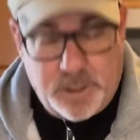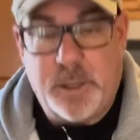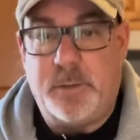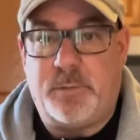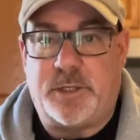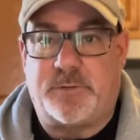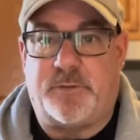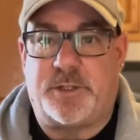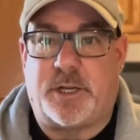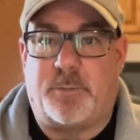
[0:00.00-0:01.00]
piece of
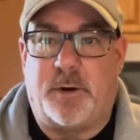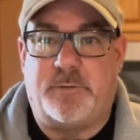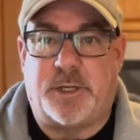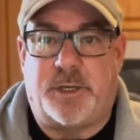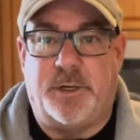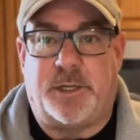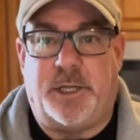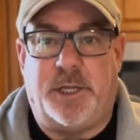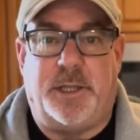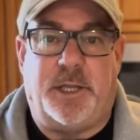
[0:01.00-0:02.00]
fish that I previously cooked
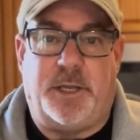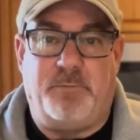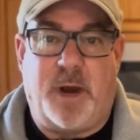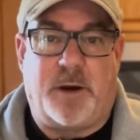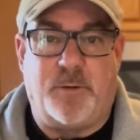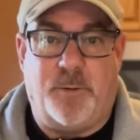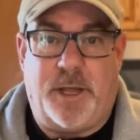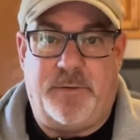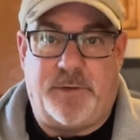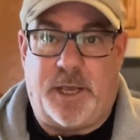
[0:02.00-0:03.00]
in the
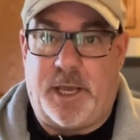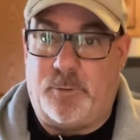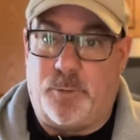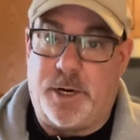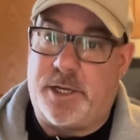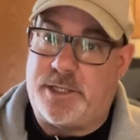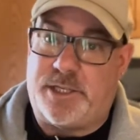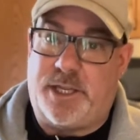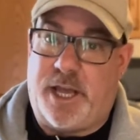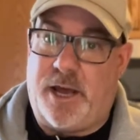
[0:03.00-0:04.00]
microwave, and we're going to
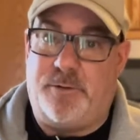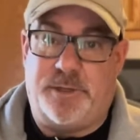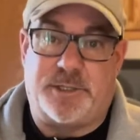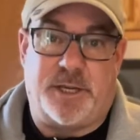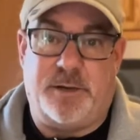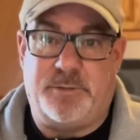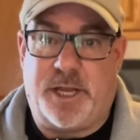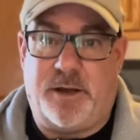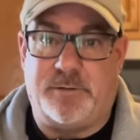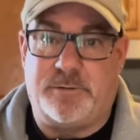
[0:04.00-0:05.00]
see how this comes
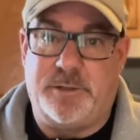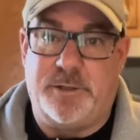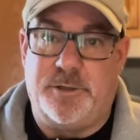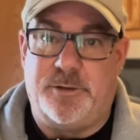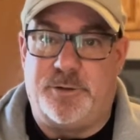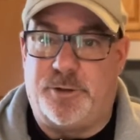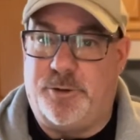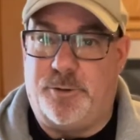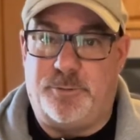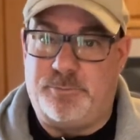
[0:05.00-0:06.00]
out.
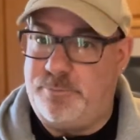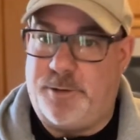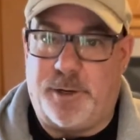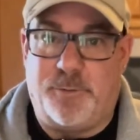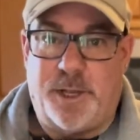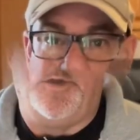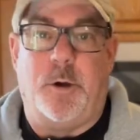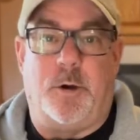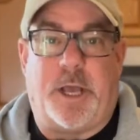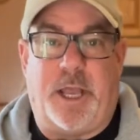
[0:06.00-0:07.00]
So here we go.
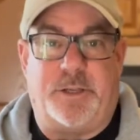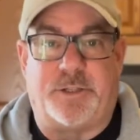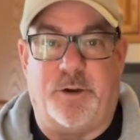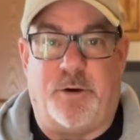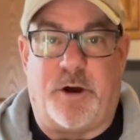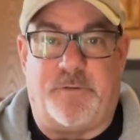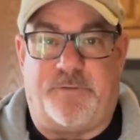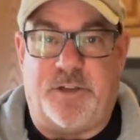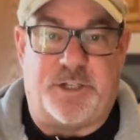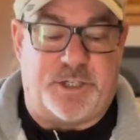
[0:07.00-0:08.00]
Okay, so our
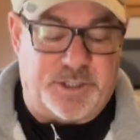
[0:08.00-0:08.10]
fish is